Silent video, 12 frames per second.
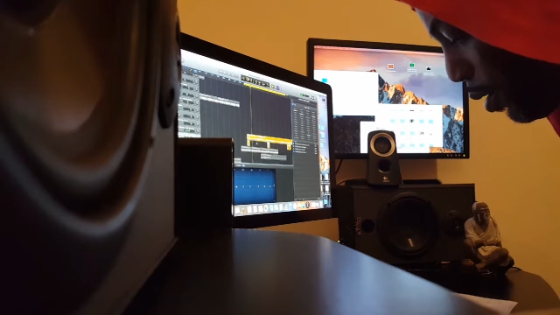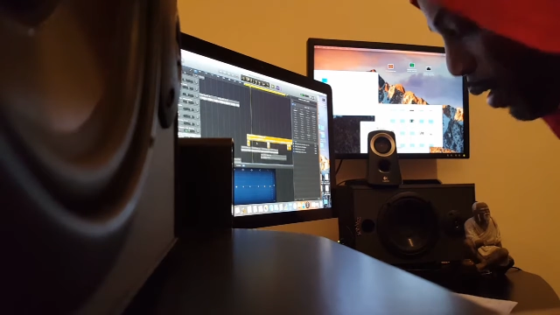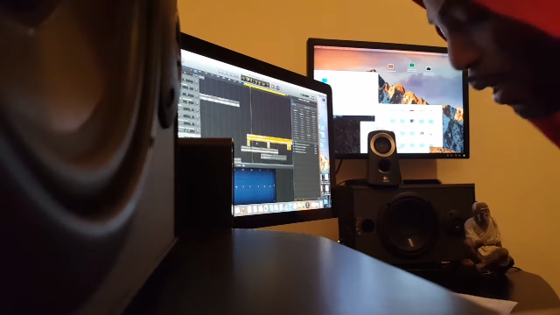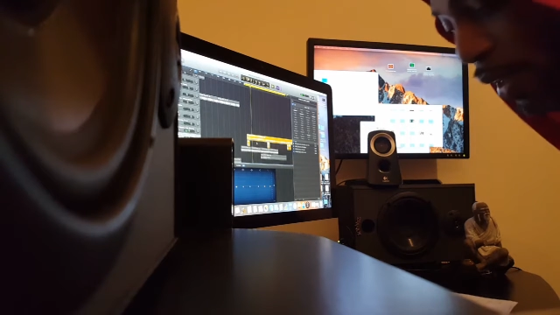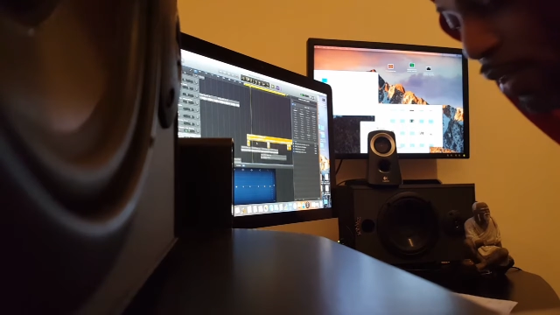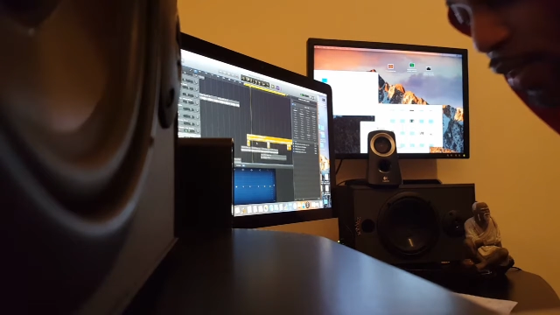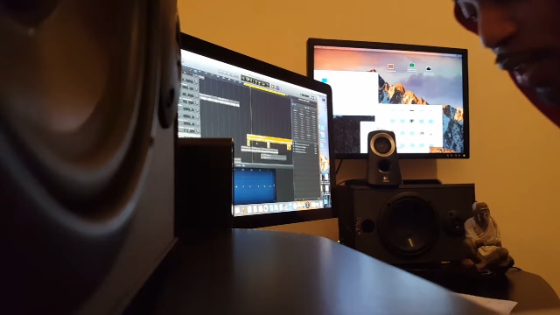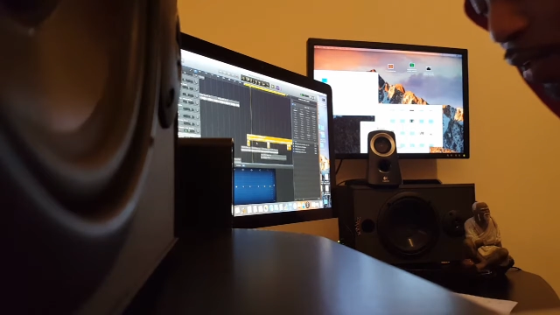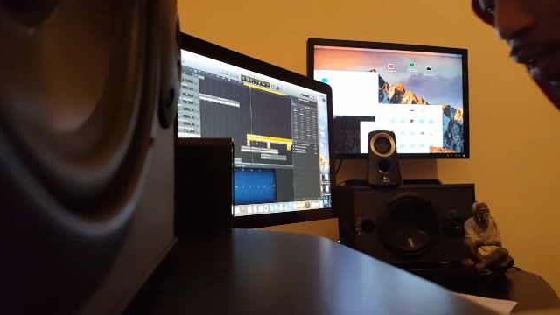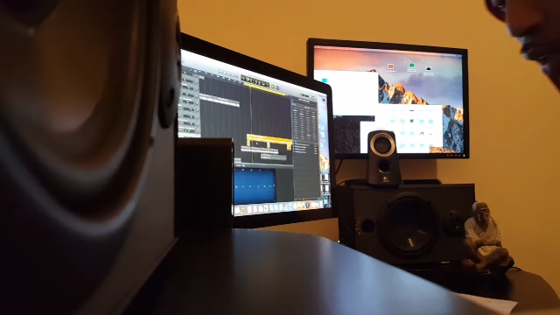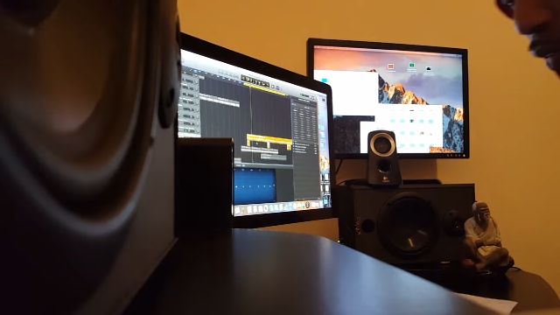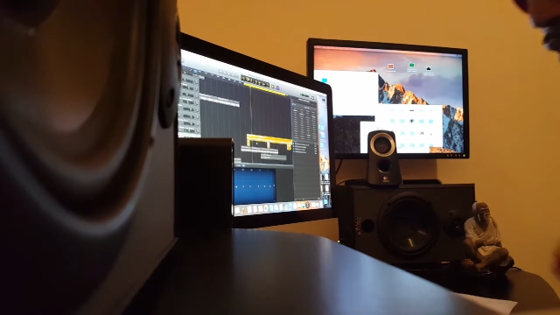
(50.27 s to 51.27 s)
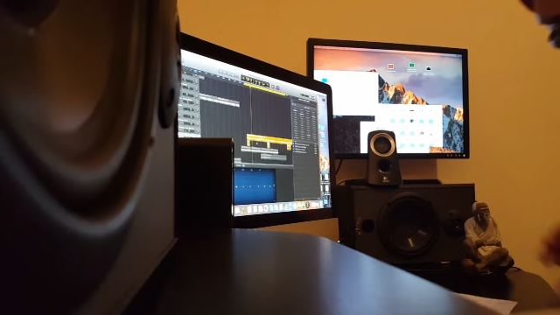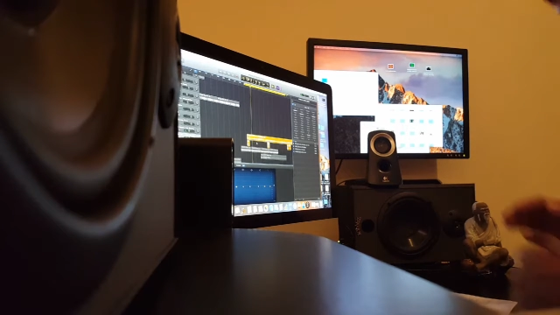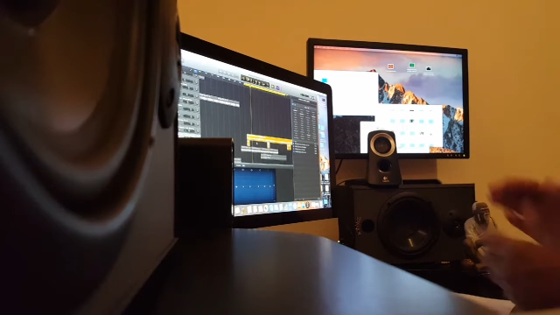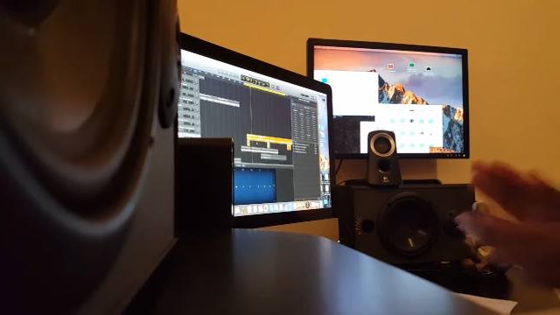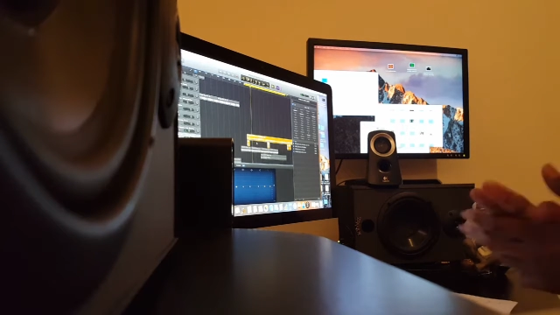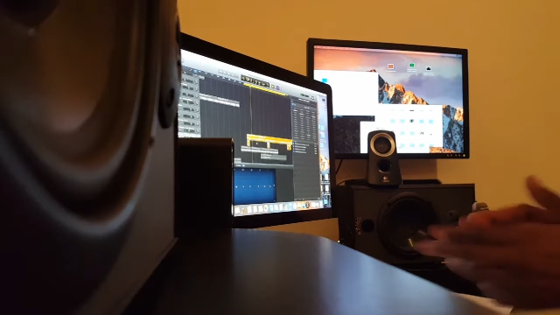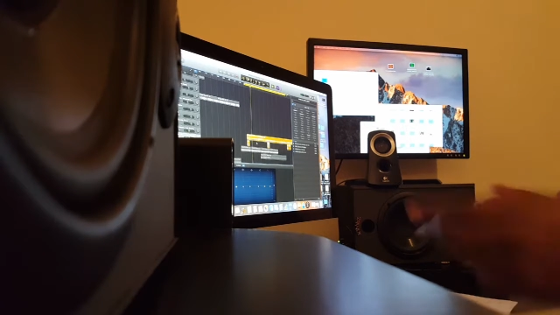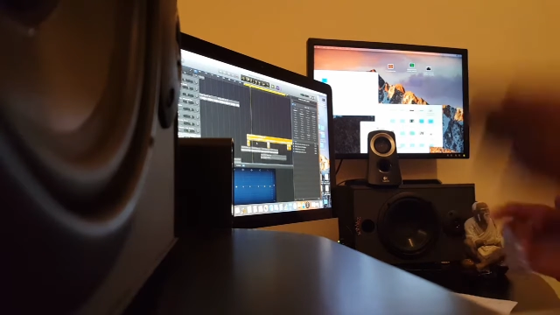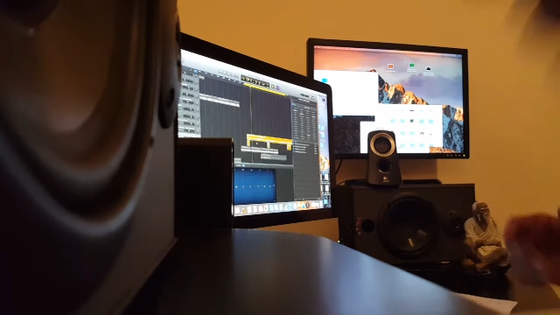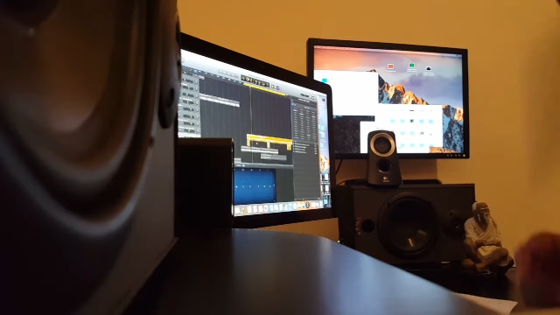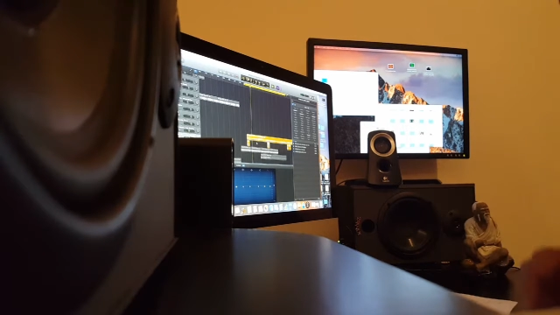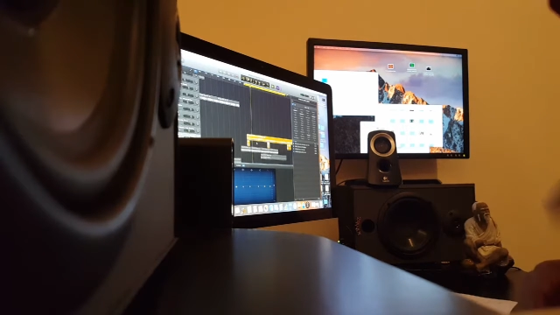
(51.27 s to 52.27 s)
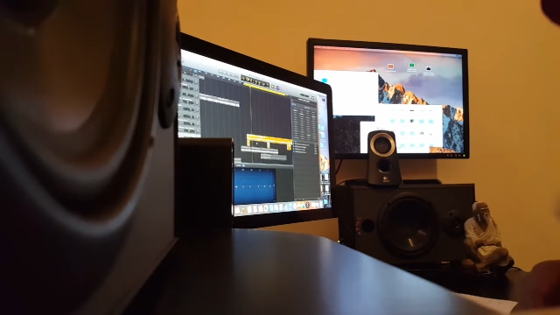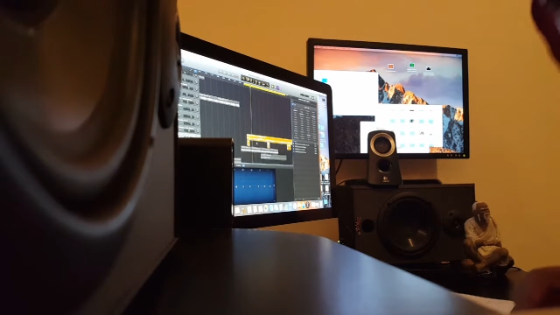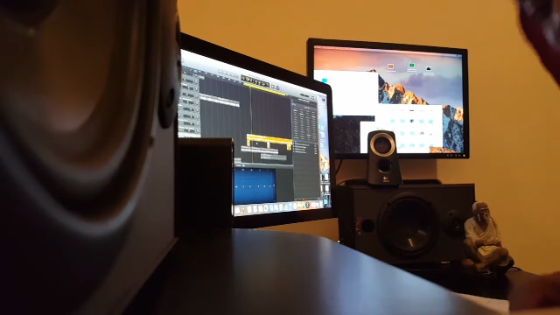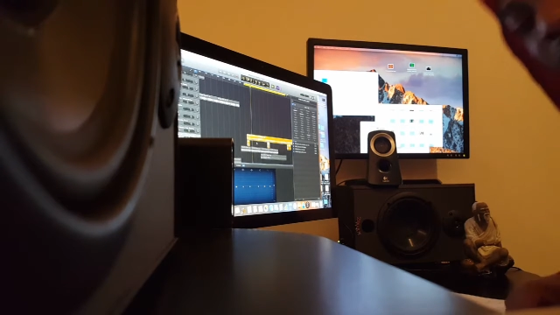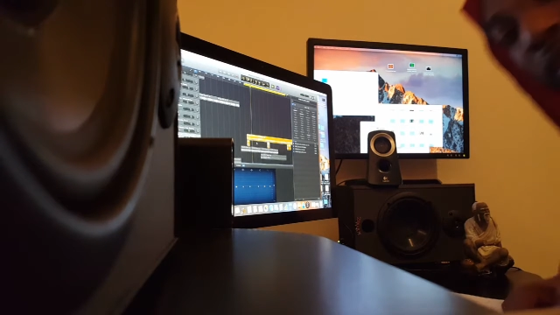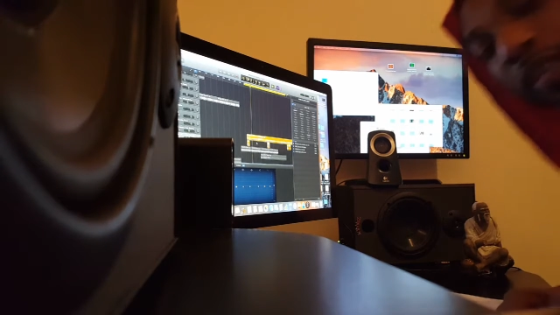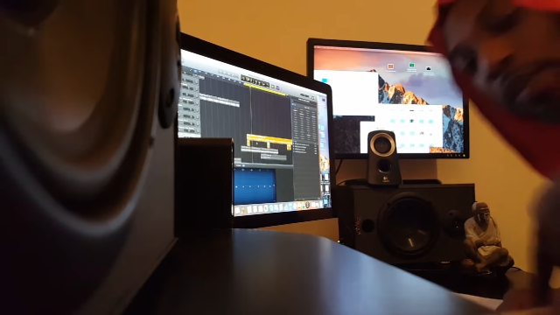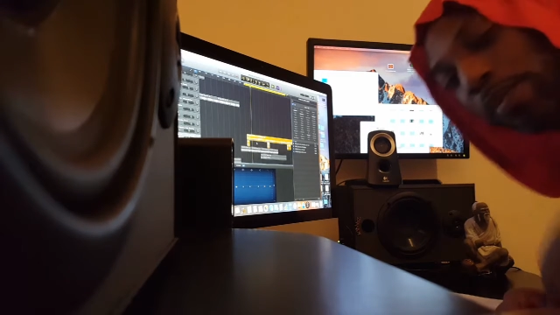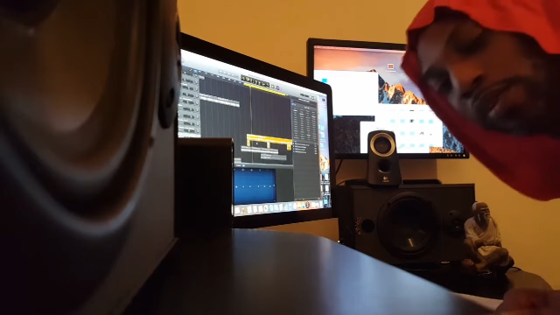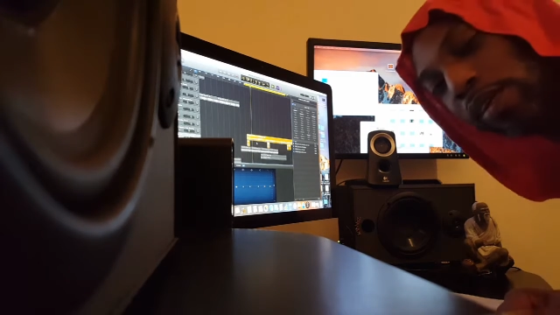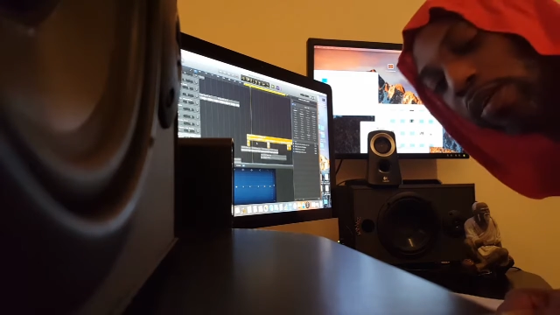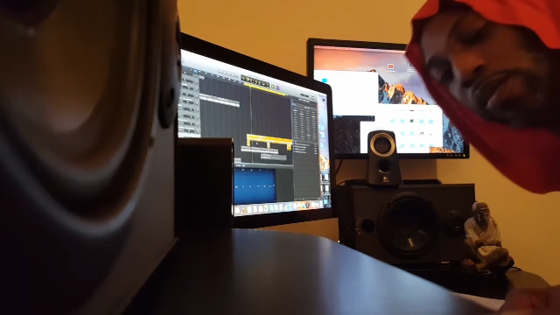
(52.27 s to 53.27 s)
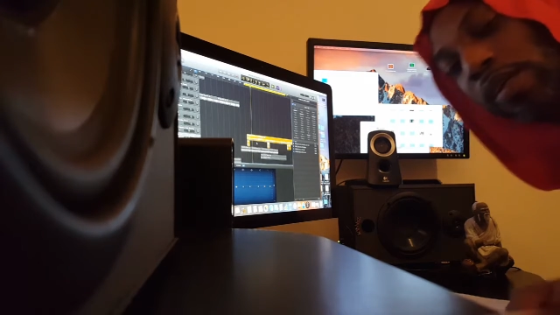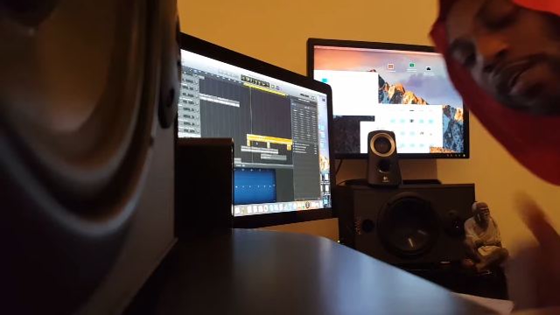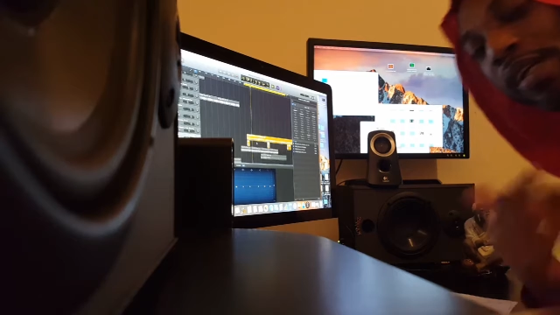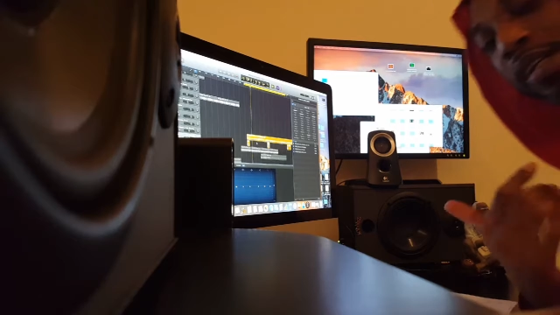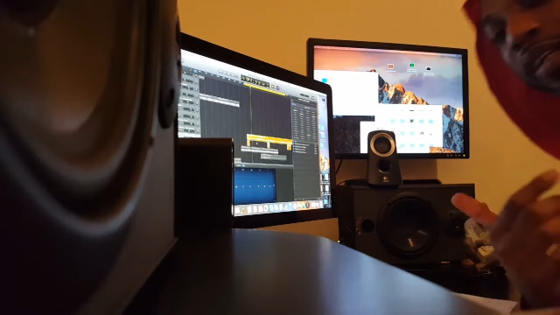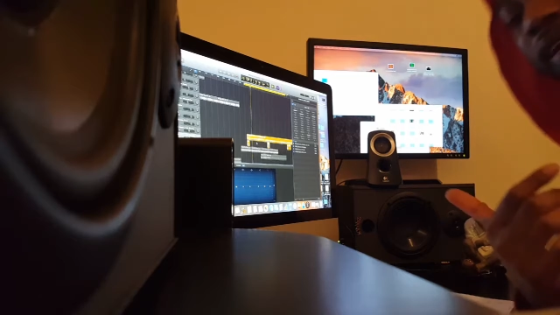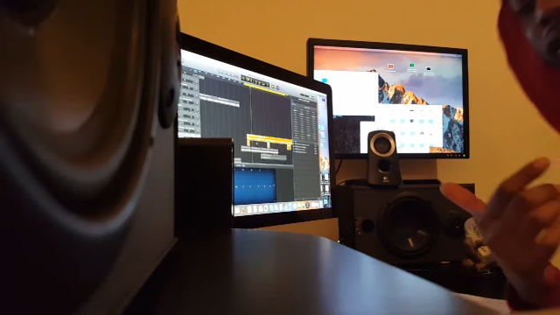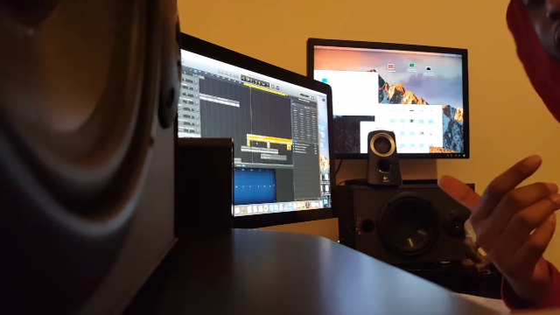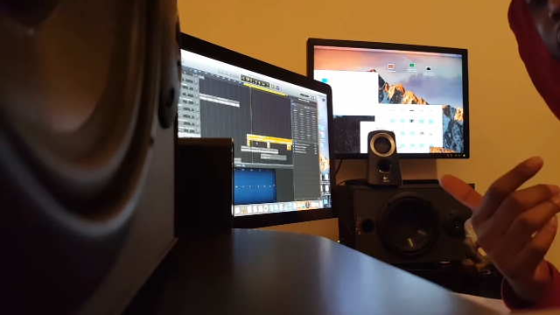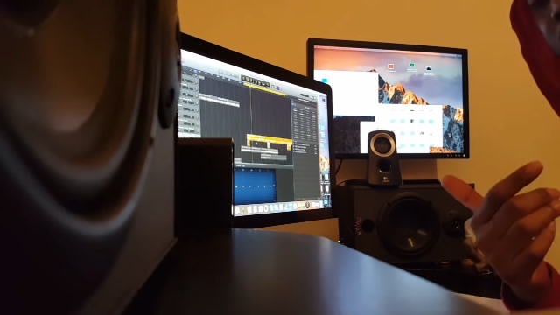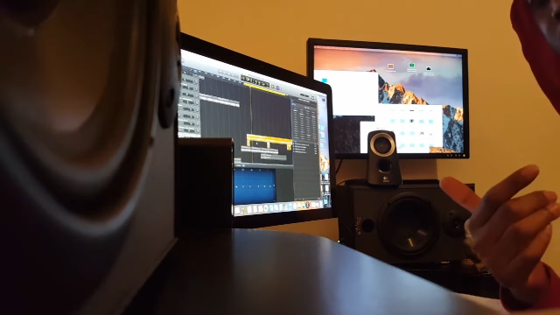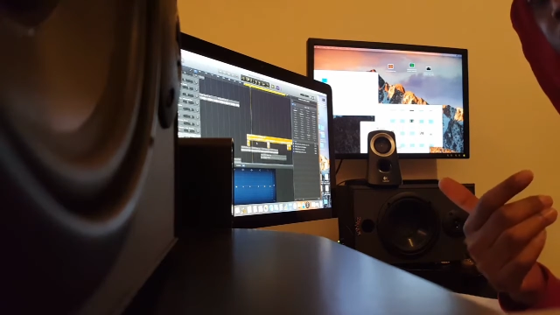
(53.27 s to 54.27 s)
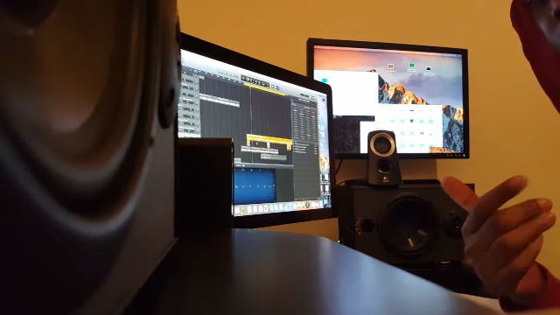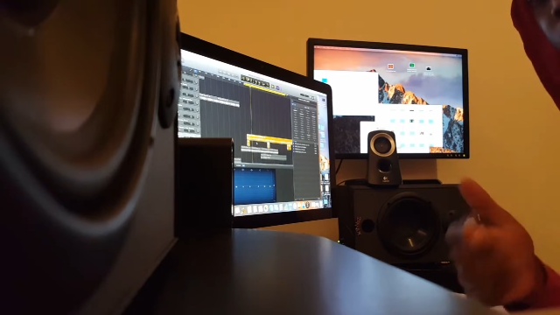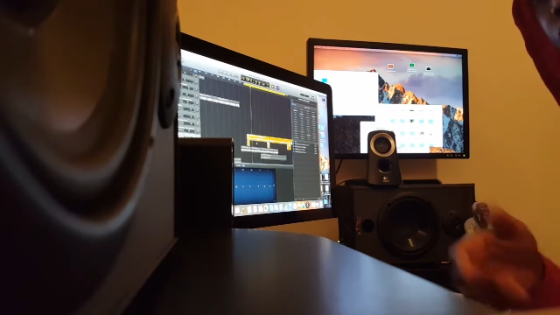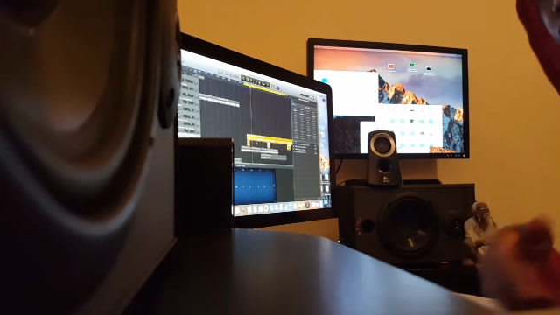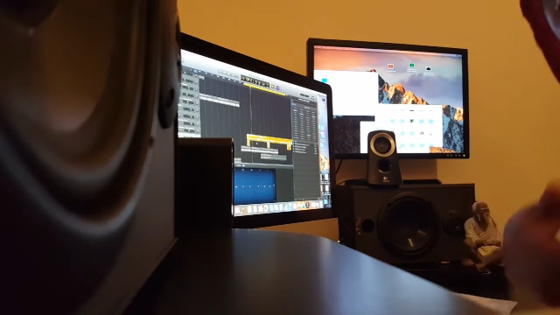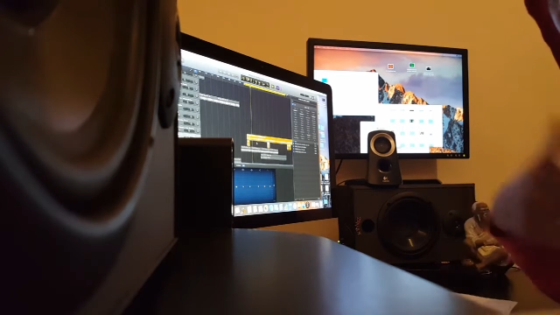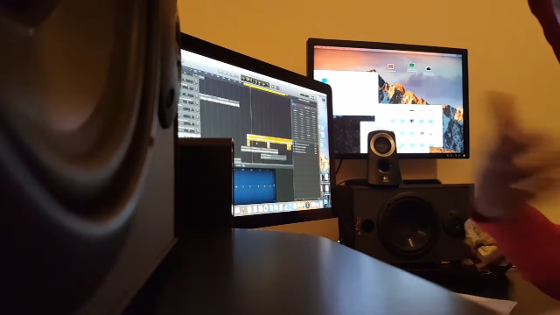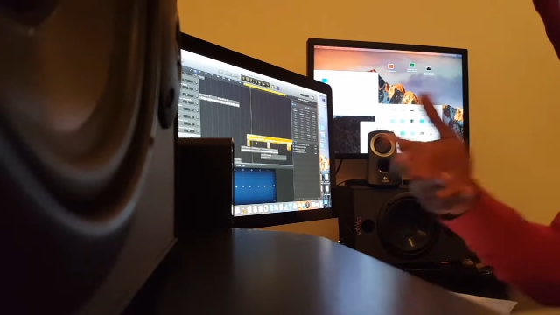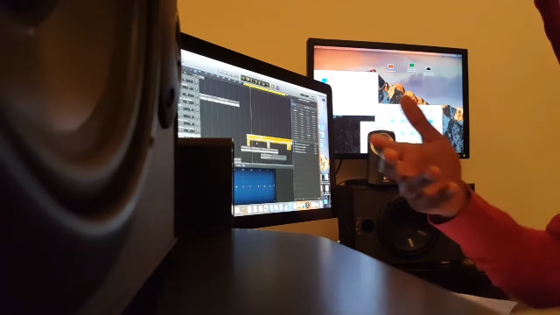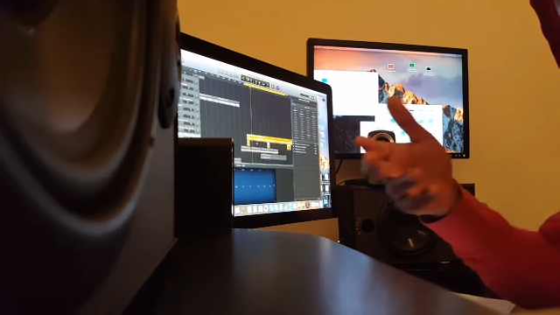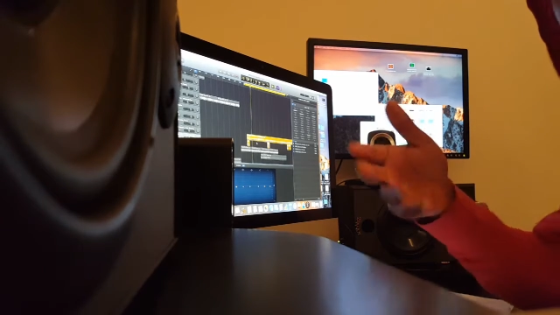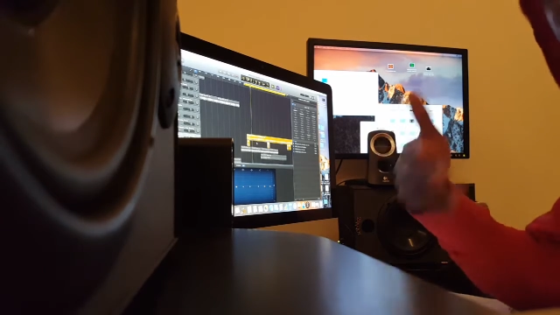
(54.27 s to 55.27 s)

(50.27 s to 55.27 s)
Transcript: [unreadable: no face in view]